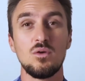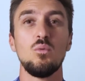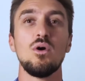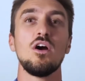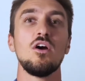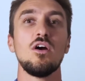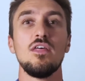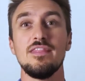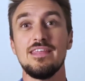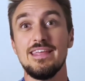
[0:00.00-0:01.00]
where
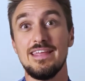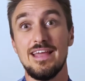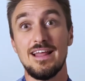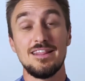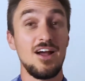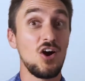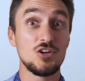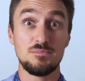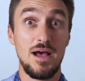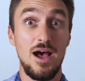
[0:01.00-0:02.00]
the
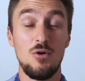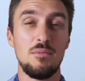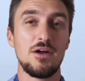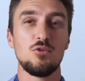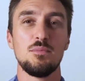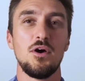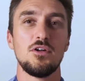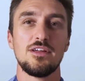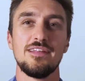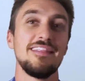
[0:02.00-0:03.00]
large bowel
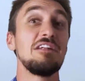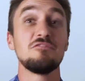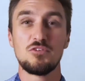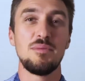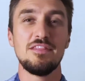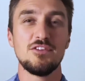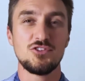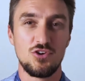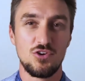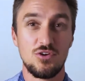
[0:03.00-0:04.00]
microbiota can then ferment the
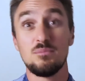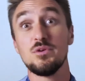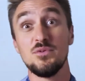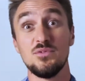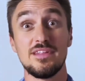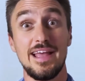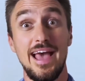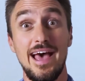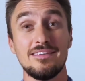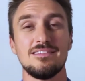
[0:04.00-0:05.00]
sugar and produce the
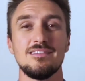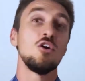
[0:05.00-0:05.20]
gas.